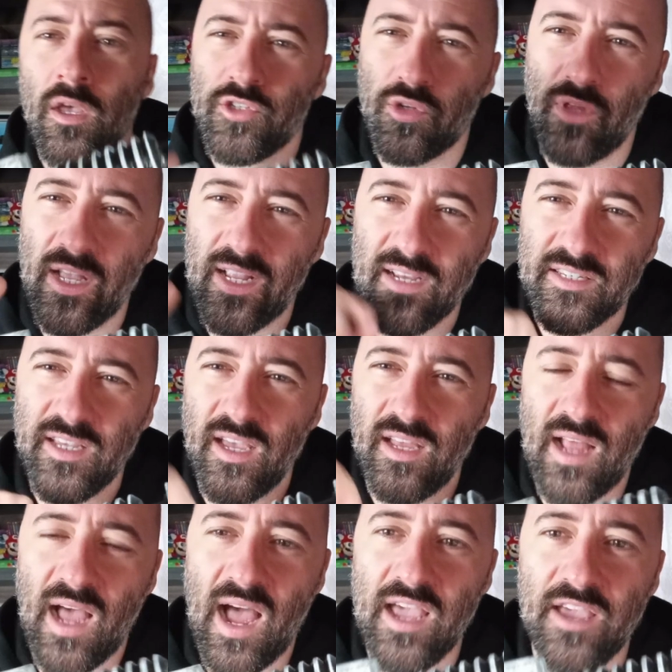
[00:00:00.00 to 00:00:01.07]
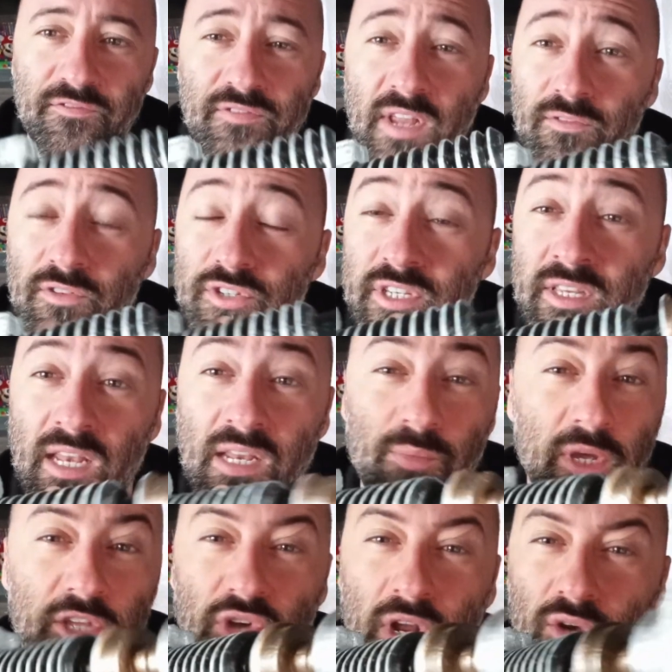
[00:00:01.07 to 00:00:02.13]
So like I said, I have never seen
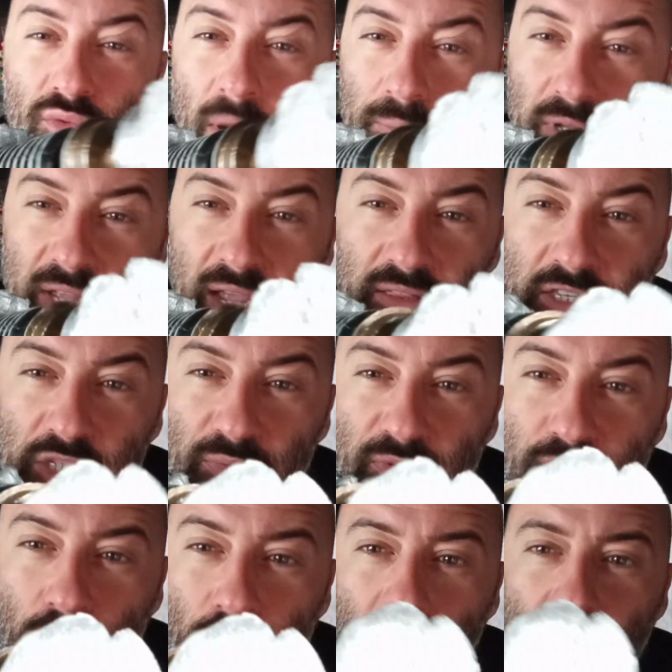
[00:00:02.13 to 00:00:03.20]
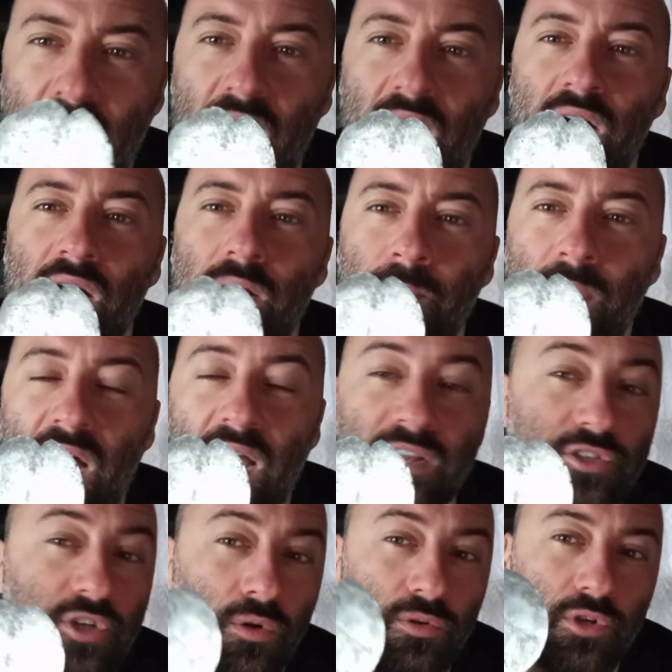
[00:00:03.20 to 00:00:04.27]
anybody try to replicate this before.
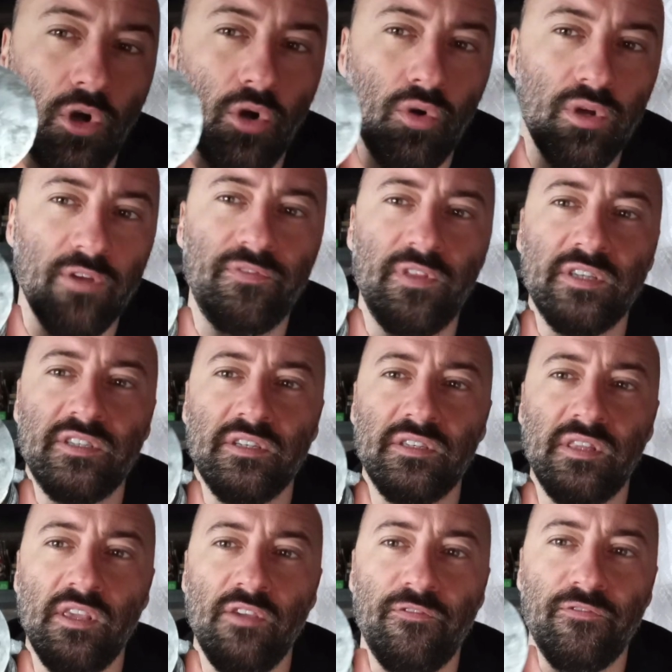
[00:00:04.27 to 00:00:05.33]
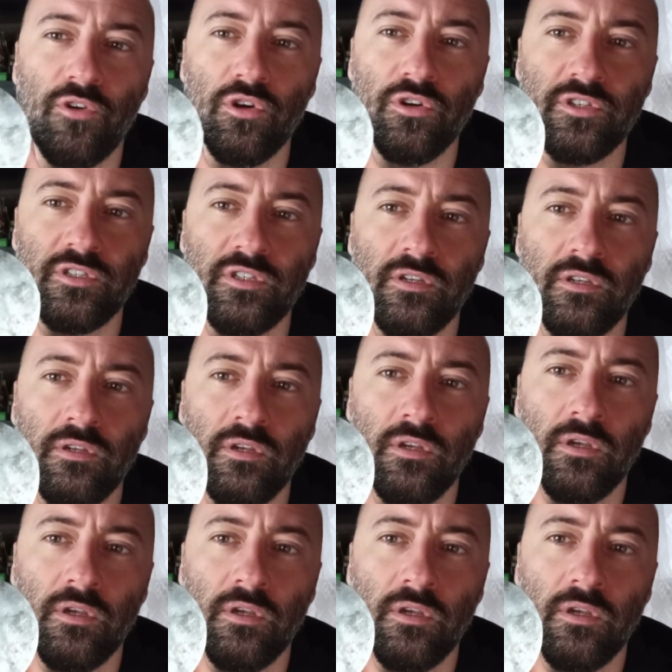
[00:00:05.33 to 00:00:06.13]
I don't know if this is the first